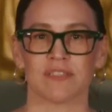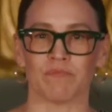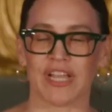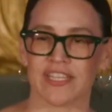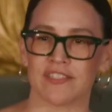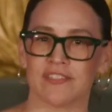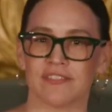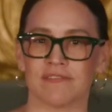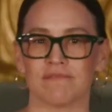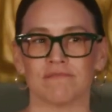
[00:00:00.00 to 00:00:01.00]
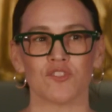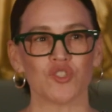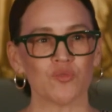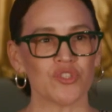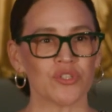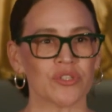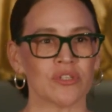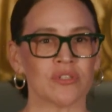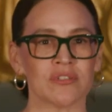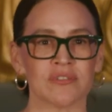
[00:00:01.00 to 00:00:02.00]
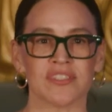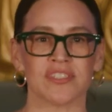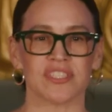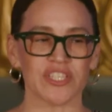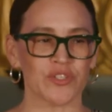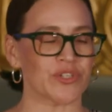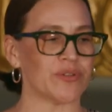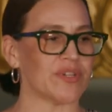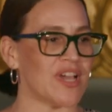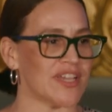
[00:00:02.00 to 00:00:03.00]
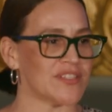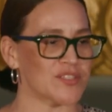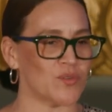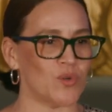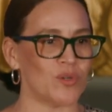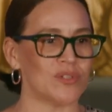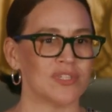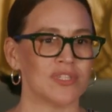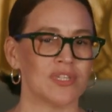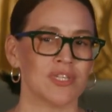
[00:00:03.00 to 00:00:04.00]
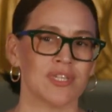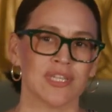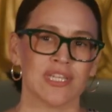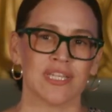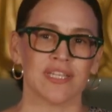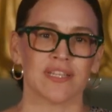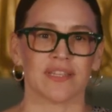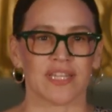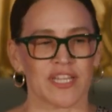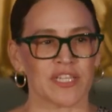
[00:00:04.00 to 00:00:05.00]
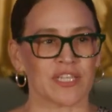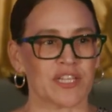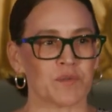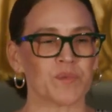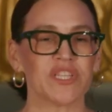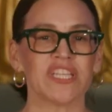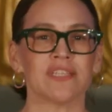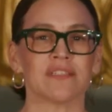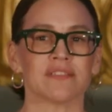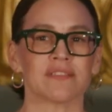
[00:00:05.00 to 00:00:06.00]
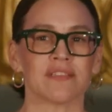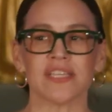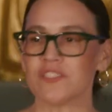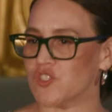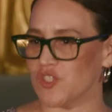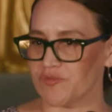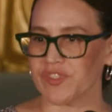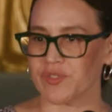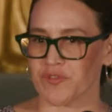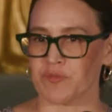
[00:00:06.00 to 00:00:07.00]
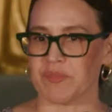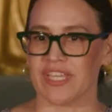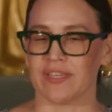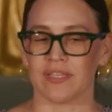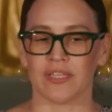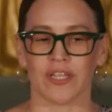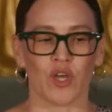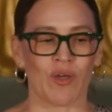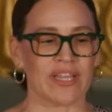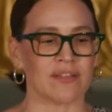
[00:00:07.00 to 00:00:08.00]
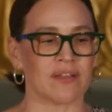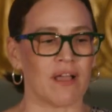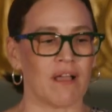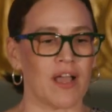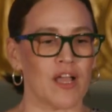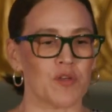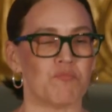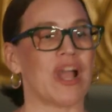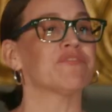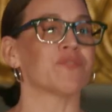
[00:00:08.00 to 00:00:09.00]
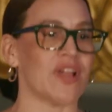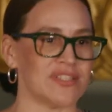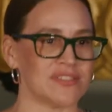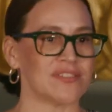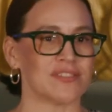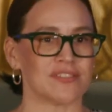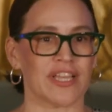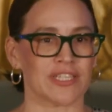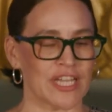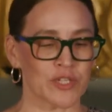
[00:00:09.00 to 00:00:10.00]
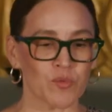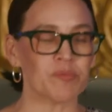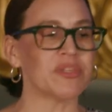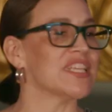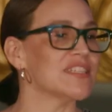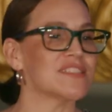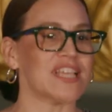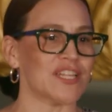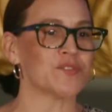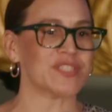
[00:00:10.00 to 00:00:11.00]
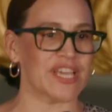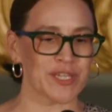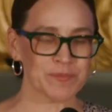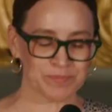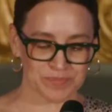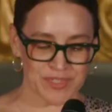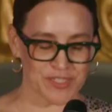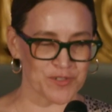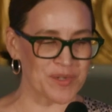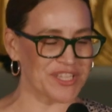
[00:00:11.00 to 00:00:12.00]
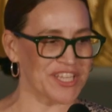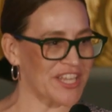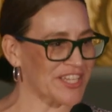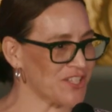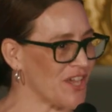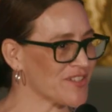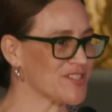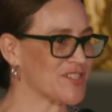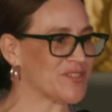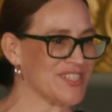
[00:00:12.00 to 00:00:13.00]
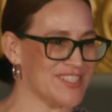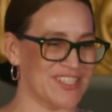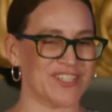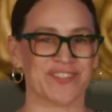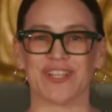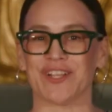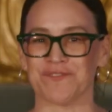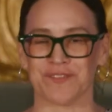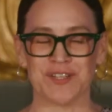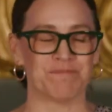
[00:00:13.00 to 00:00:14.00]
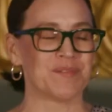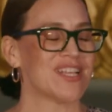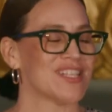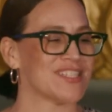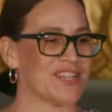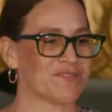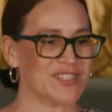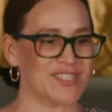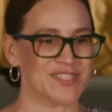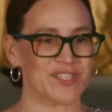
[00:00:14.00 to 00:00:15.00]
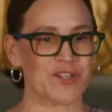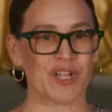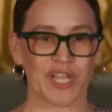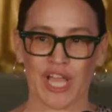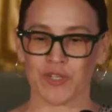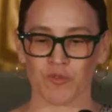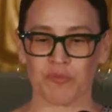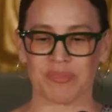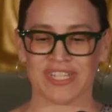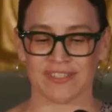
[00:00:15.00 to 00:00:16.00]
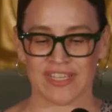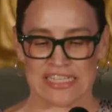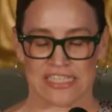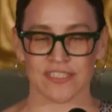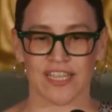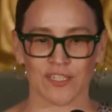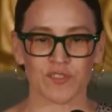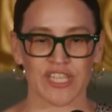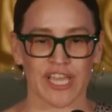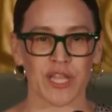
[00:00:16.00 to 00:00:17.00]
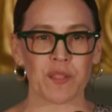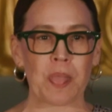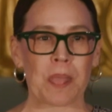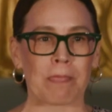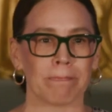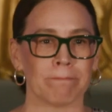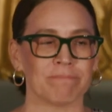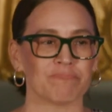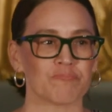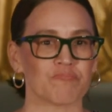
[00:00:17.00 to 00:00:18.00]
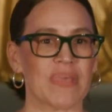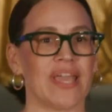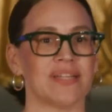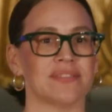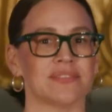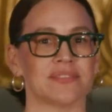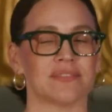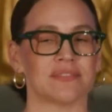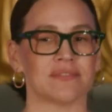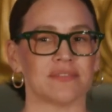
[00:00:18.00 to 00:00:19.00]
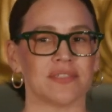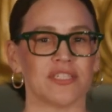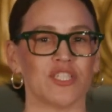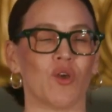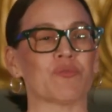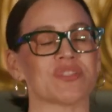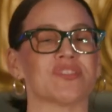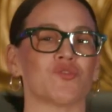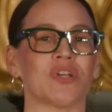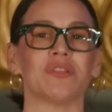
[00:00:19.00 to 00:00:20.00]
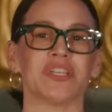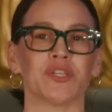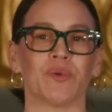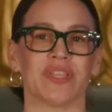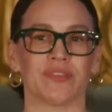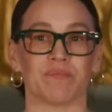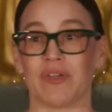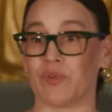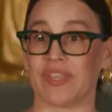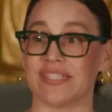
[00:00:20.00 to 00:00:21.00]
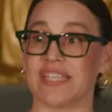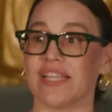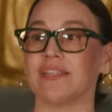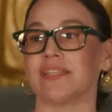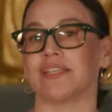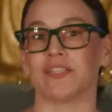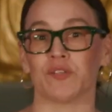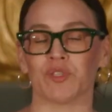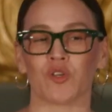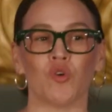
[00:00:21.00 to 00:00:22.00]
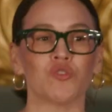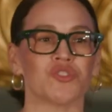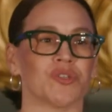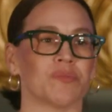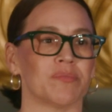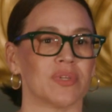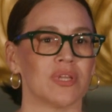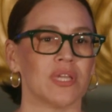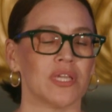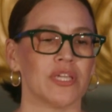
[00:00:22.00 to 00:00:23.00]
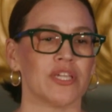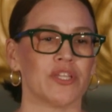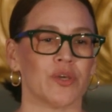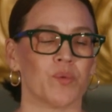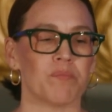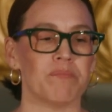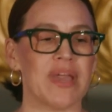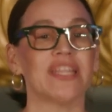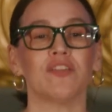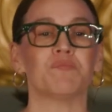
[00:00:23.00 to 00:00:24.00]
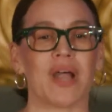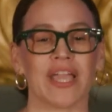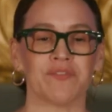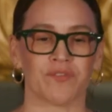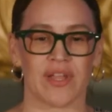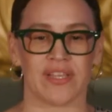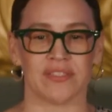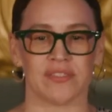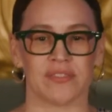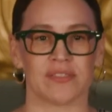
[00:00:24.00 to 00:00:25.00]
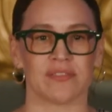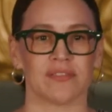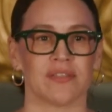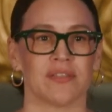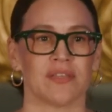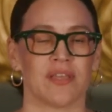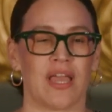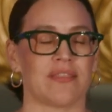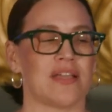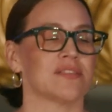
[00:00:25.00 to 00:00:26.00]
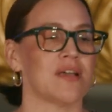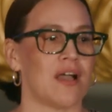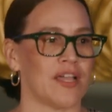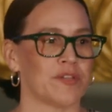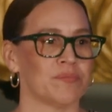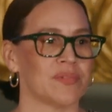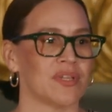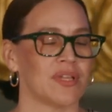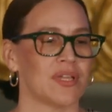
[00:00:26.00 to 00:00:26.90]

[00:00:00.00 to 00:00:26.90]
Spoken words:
my junior, senior year in high school that I really, things shifted for me. You know, my friends, I grew up in East San Jose, so unlike a lot of the students here that are from San Francisco, I grew up in East San Jose, and, you know, I was struggling with identity and with culture. You know, many of my friends at that time